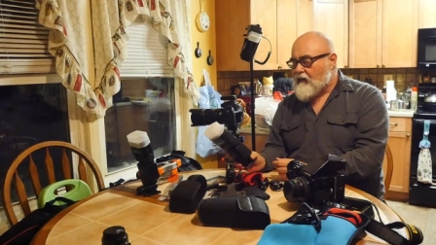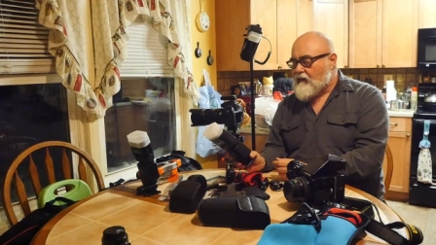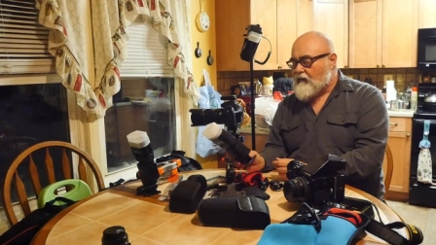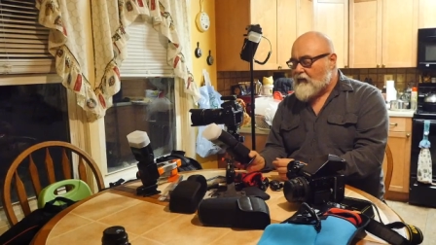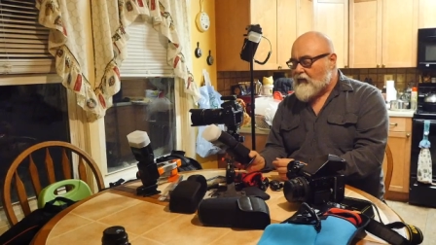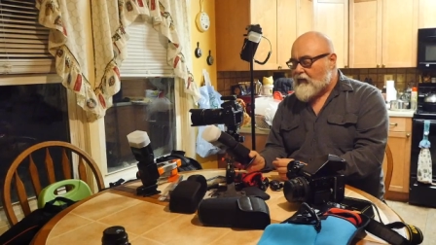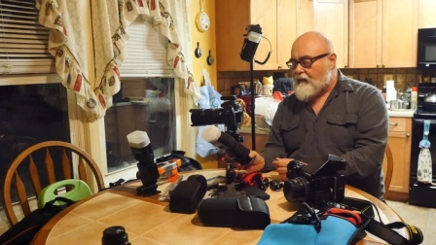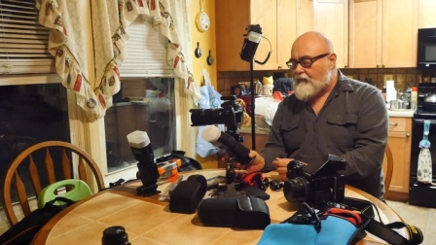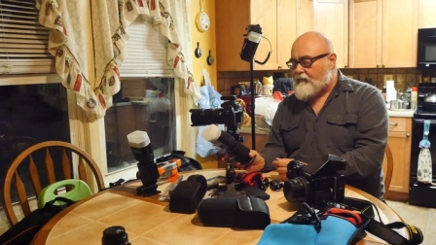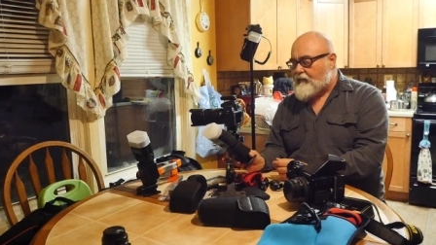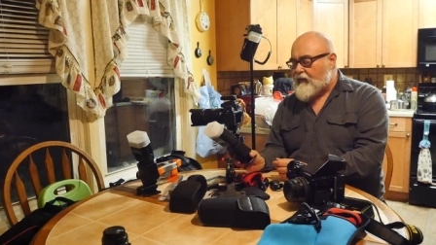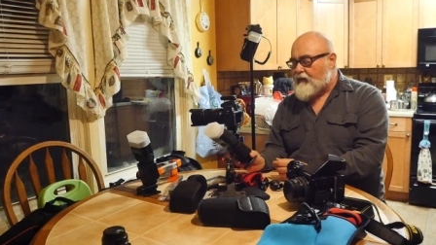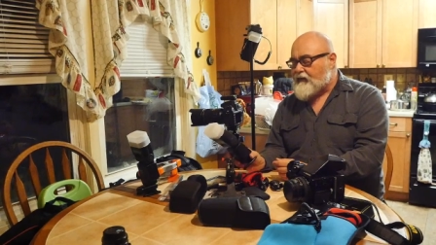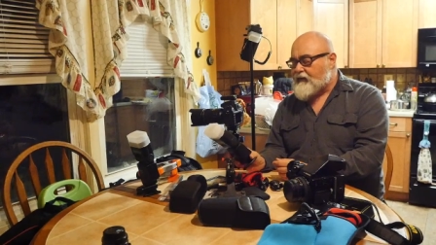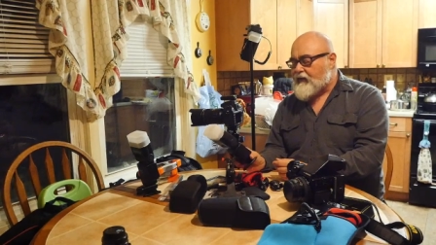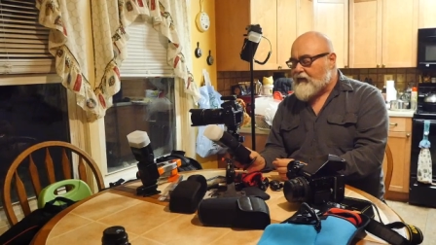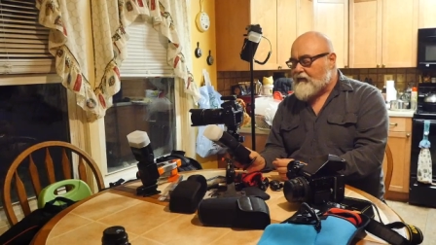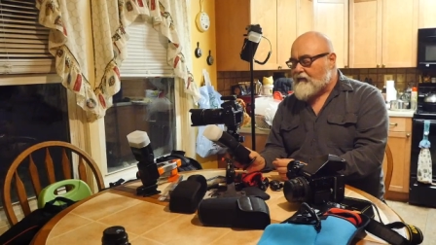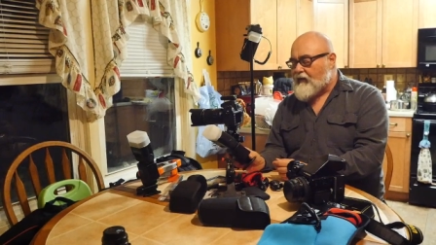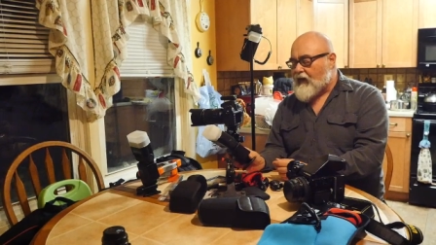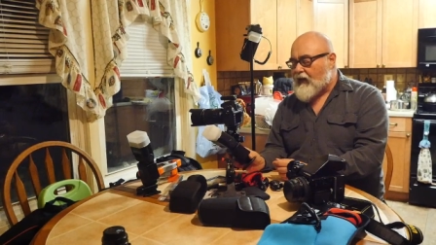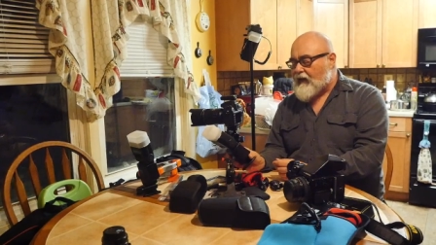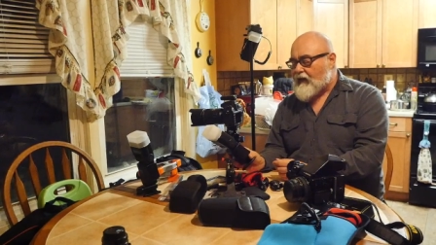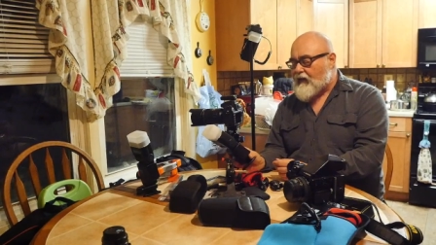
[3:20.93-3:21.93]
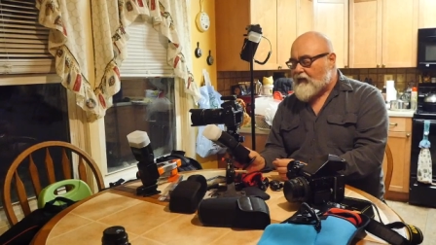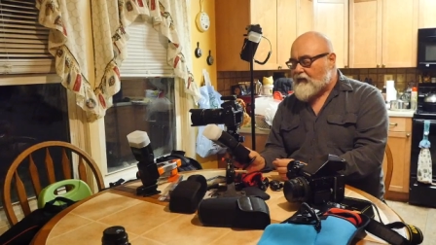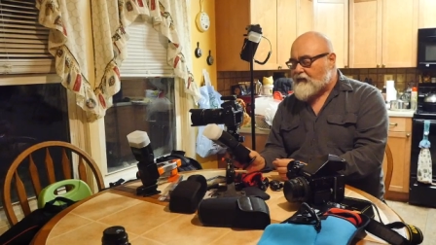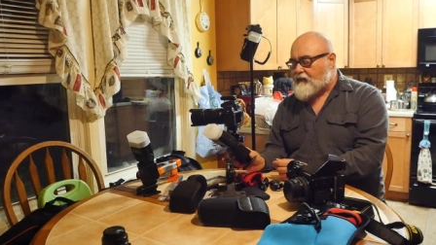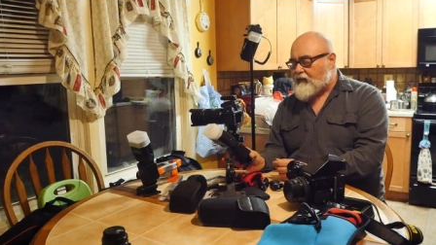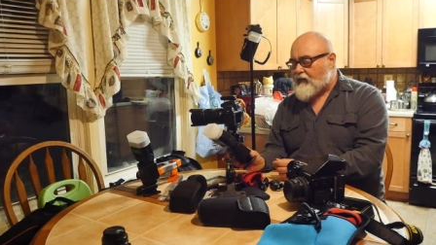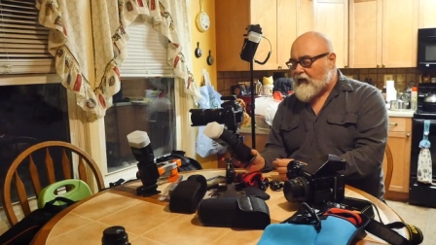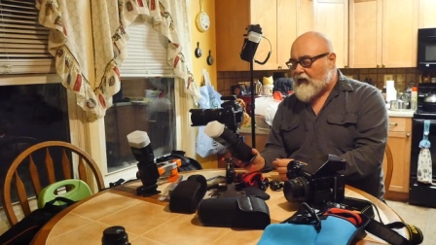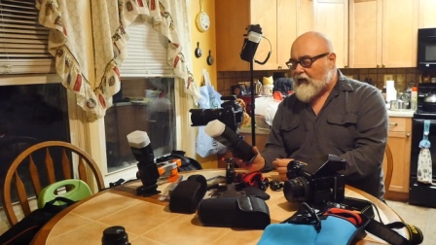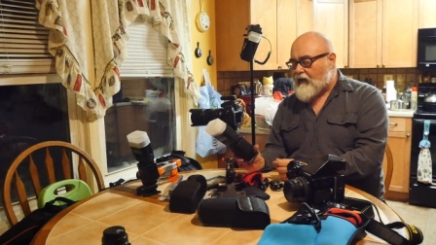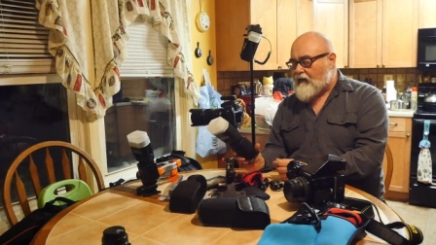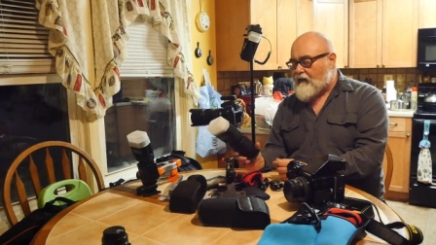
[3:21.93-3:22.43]
with a built-in radio
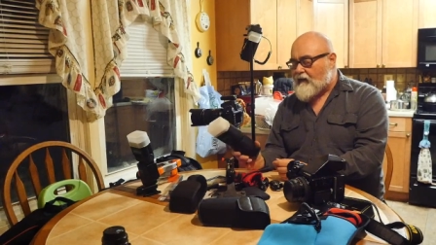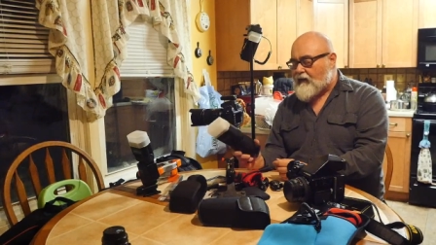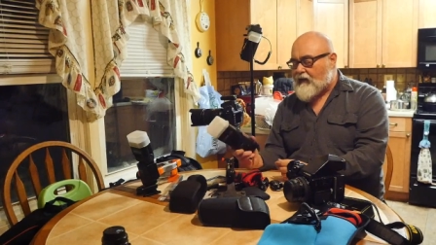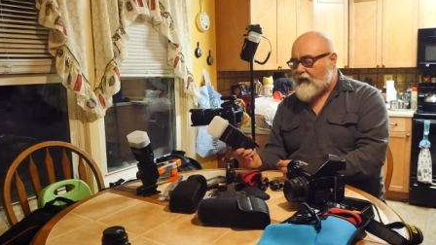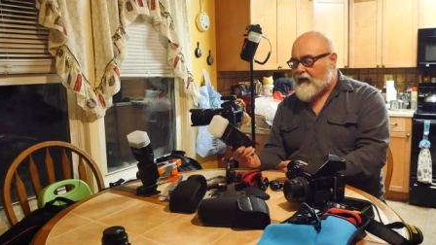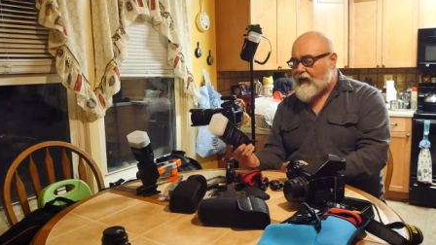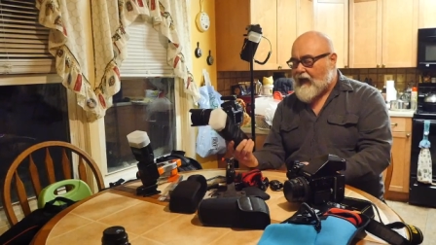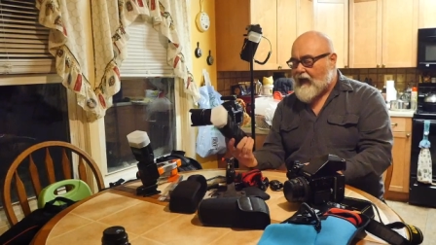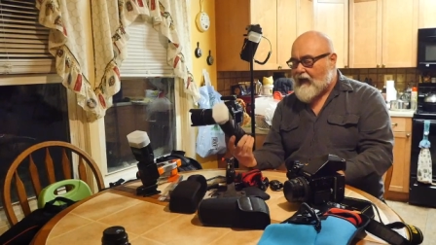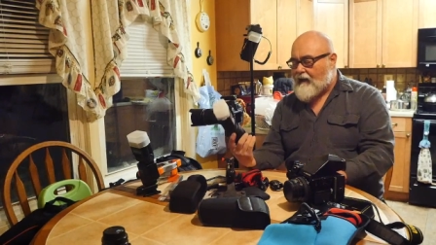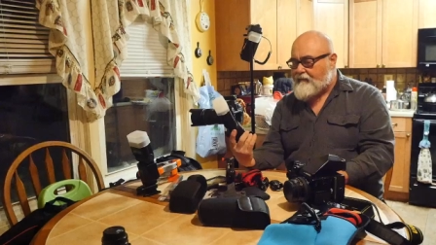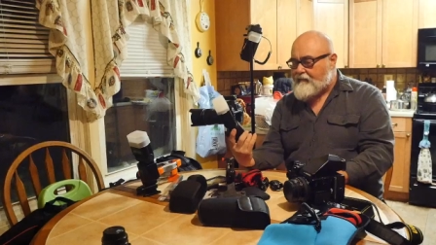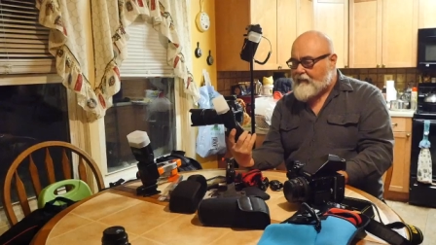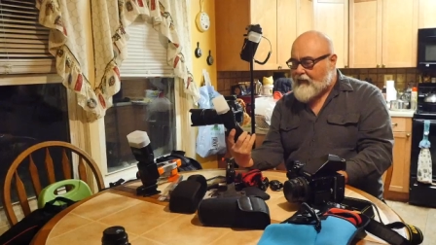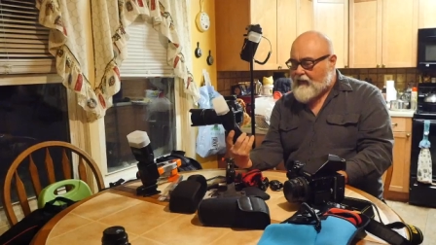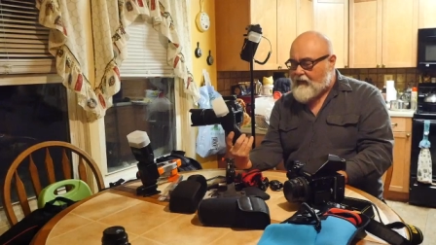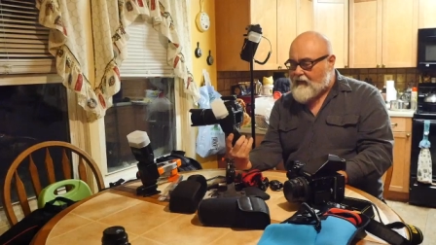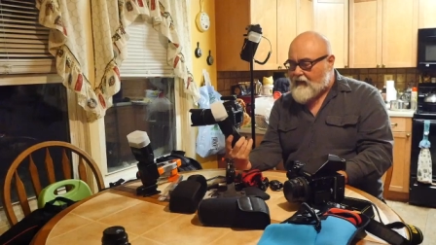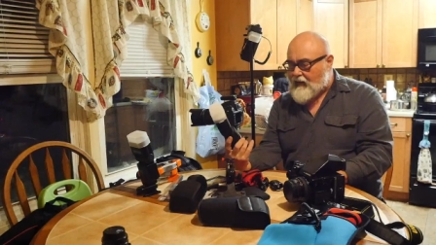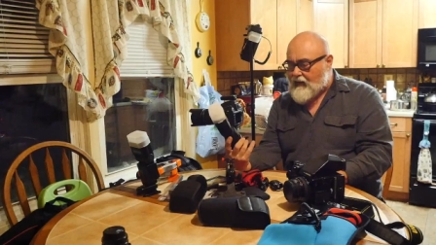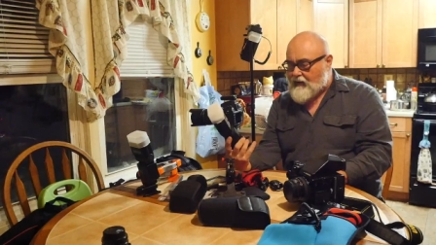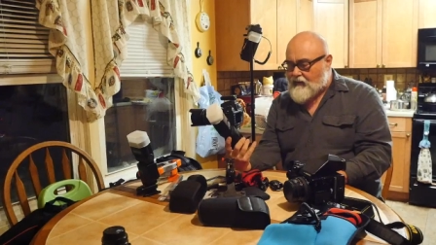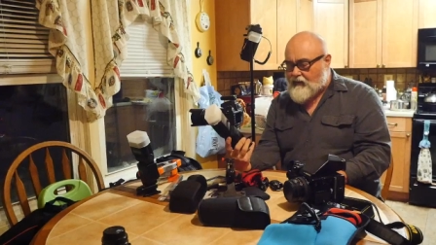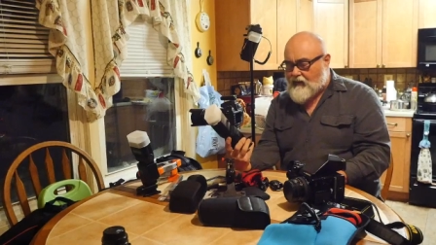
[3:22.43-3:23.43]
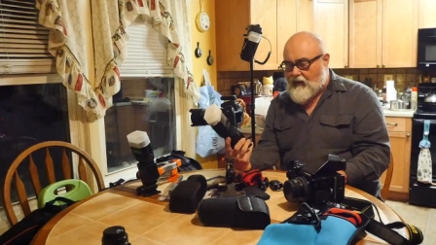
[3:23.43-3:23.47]
trigger, you can't beat this.